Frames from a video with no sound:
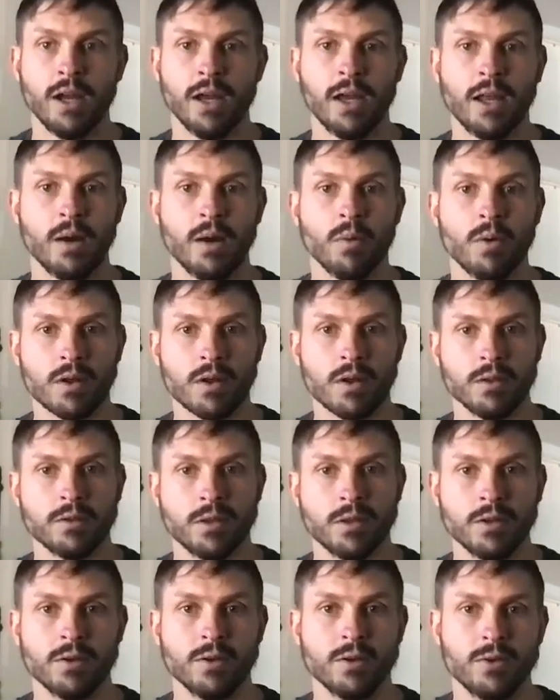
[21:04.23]
And I to
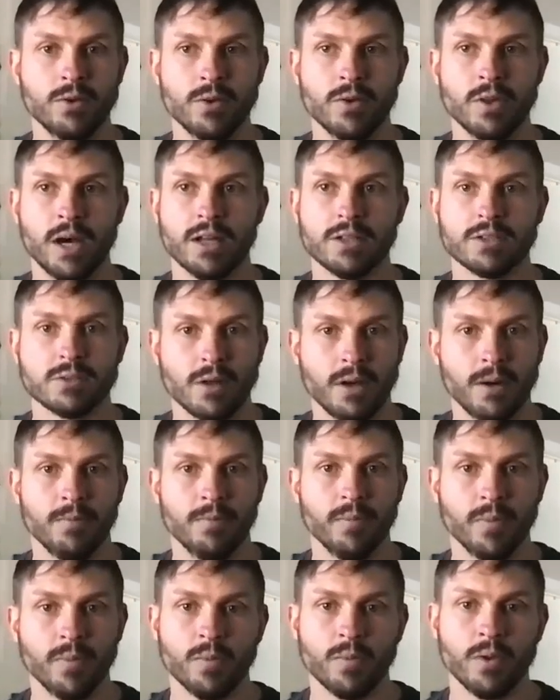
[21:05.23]
continue to do that. So
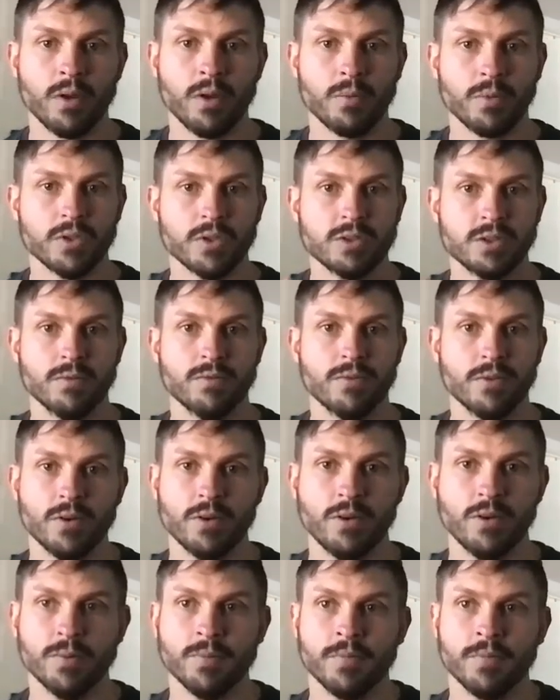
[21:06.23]
I'm really appreciative for you.